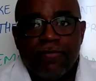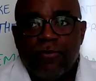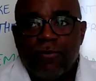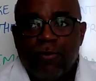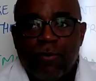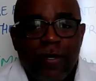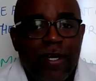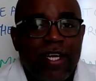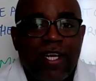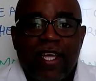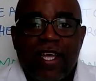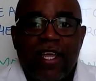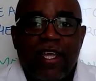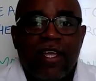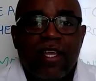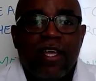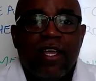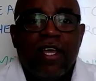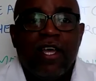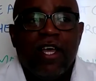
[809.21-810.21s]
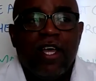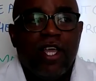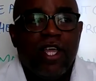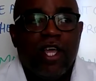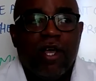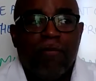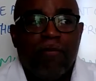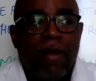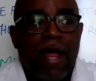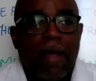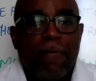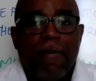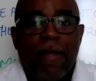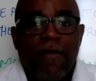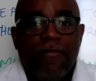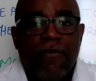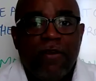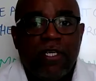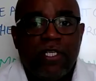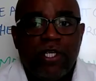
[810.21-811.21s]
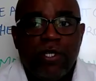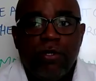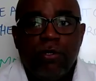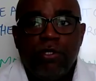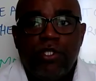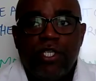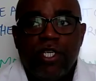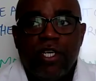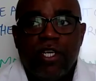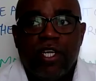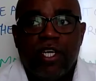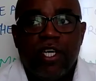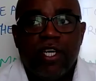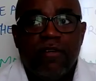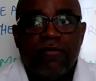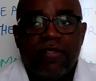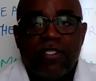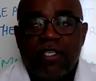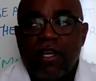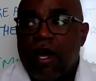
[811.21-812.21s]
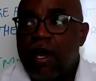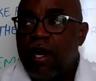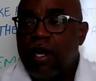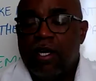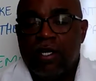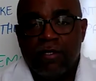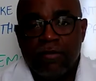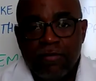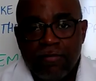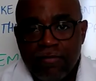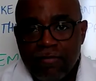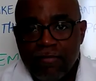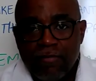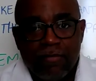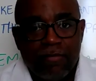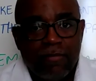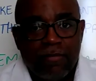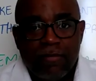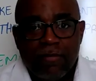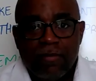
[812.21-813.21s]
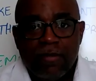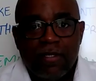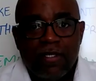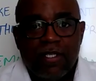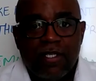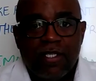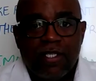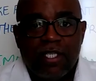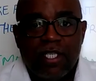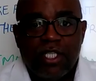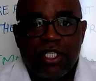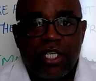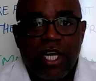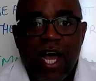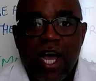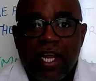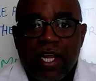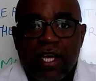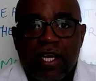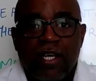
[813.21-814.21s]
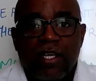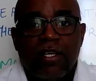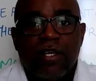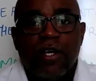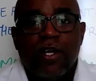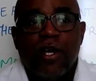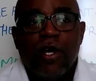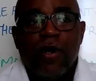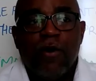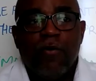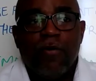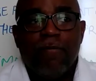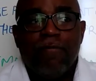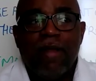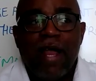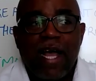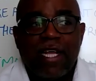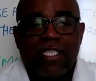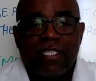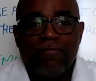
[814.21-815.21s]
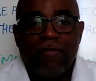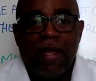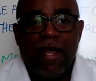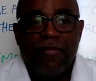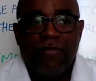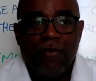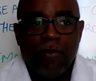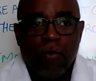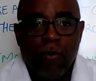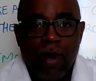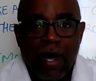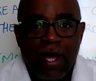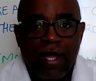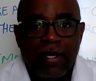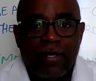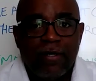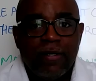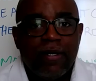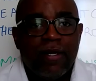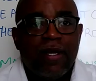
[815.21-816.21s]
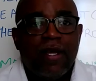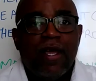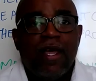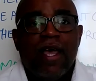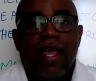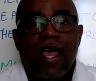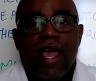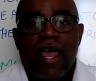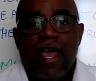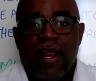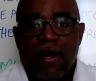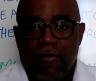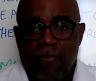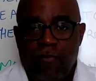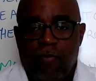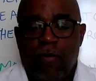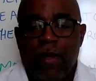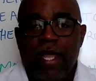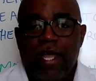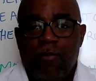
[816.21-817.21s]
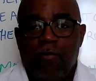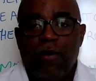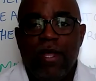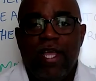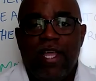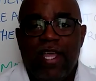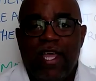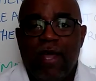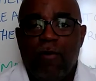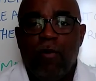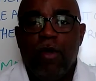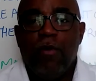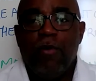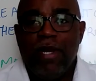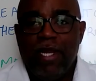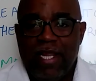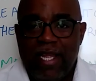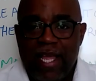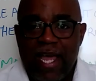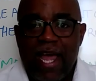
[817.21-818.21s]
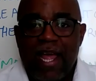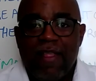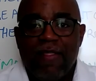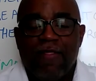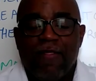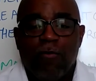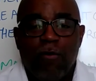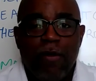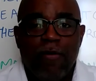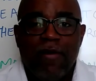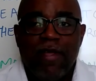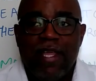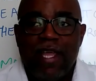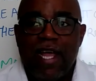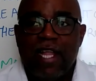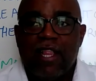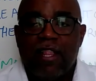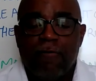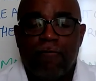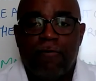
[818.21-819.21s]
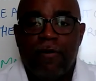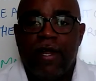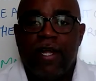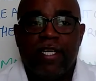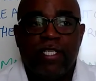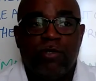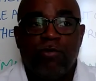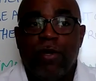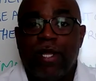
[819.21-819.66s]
Really, Black Panther two should could have starred T'Challa with Black Panther one, and we we we would get we would get the bridge.